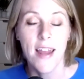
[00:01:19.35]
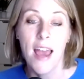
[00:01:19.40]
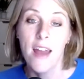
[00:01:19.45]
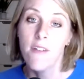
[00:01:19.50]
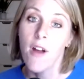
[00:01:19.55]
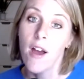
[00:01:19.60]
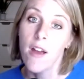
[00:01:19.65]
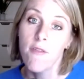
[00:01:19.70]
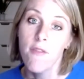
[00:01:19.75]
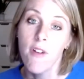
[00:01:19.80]

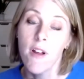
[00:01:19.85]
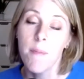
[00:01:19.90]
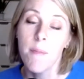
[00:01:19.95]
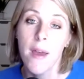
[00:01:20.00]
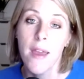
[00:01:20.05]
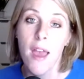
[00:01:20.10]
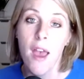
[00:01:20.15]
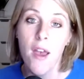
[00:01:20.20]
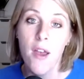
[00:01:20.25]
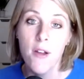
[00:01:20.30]
And I run
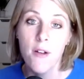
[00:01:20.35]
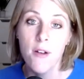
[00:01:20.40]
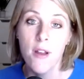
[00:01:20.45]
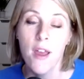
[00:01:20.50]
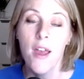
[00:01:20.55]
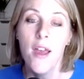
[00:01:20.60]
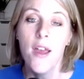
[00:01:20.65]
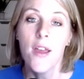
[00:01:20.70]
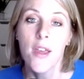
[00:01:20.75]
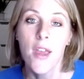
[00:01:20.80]
my own
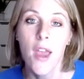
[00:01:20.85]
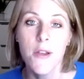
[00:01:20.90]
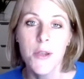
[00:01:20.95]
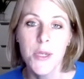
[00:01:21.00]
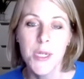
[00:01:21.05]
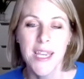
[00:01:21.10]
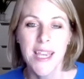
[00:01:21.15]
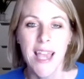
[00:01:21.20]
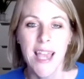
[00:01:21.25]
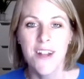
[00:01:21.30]

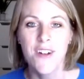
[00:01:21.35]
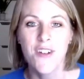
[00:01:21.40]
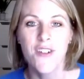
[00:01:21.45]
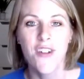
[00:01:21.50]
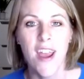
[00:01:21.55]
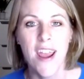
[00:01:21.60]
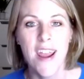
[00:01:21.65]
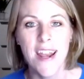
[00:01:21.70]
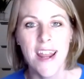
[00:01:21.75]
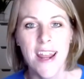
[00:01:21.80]
coaching and
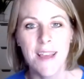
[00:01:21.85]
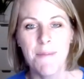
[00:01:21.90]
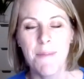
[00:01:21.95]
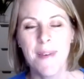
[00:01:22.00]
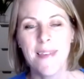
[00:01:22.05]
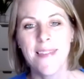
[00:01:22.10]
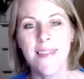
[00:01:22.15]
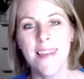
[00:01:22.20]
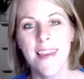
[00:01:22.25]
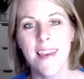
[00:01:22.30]
training
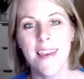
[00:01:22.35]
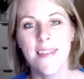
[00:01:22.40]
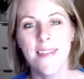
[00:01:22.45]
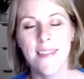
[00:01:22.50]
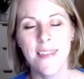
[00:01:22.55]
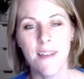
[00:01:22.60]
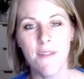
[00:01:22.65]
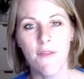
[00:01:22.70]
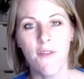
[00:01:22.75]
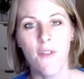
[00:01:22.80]
business
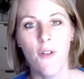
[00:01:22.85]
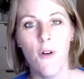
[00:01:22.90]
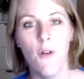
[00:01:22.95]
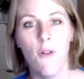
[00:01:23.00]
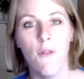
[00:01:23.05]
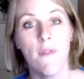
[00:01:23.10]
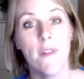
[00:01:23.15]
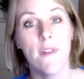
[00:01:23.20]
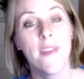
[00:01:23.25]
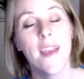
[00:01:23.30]

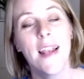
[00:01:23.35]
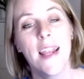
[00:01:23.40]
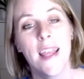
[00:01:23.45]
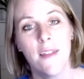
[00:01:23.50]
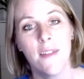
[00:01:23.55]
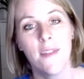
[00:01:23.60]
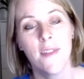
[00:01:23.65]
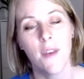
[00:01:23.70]
for resilience.